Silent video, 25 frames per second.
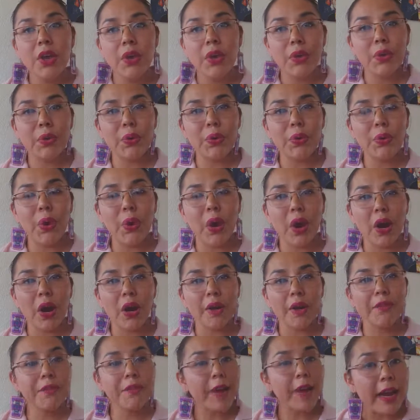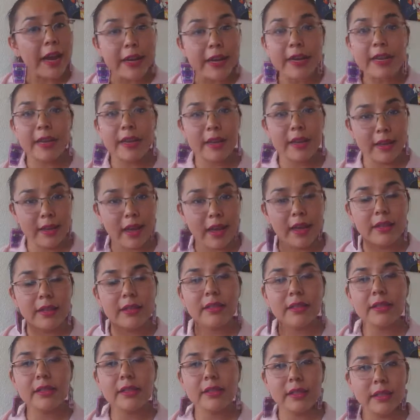who are fighting
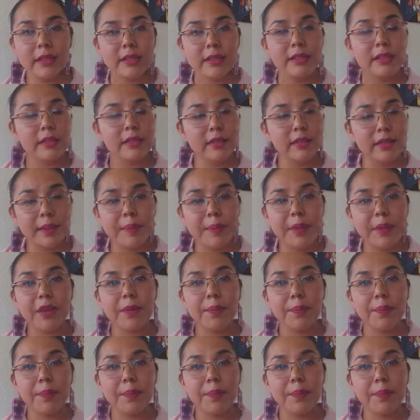against the systemic